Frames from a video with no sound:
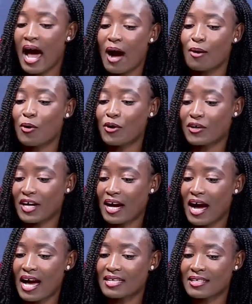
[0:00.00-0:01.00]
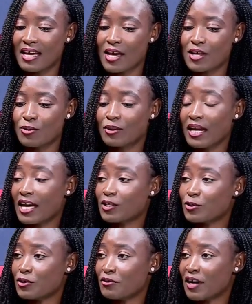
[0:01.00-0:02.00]
a warrior, as you
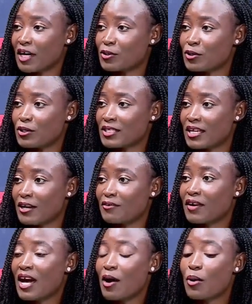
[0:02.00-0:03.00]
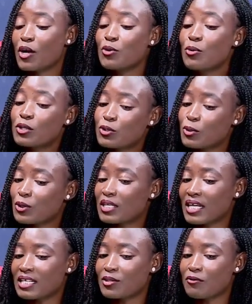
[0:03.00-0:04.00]
like to refer to yourself. When you were
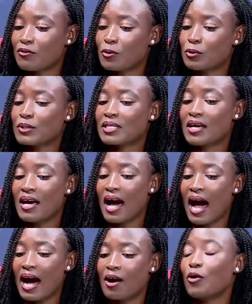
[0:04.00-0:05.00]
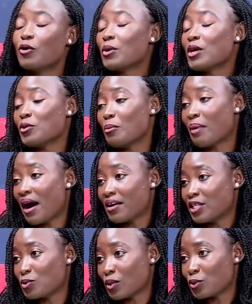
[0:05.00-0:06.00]
told that, of course, or when your
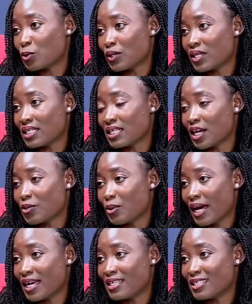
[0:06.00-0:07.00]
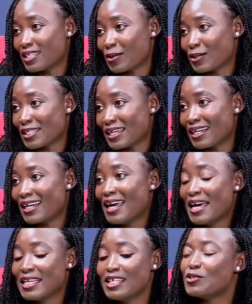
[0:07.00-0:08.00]
parents were told that you had sickle cell,
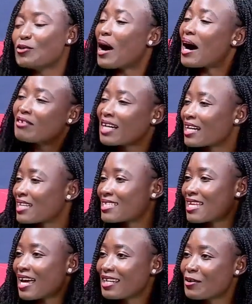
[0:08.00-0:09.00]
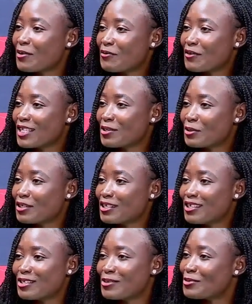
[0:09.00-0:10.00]
did you have an understanding of it, or
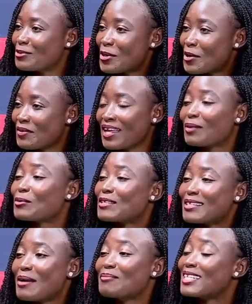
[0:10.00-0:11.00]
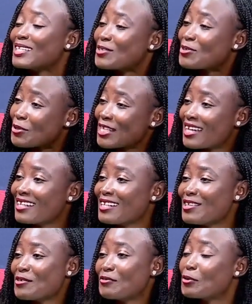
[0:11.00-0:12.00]
that was something totally
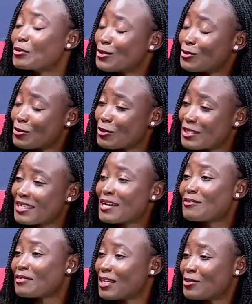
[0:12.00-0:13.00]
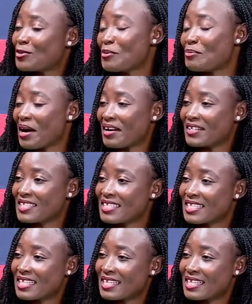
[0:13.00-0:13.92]
new, of course, to yourself and to your parents?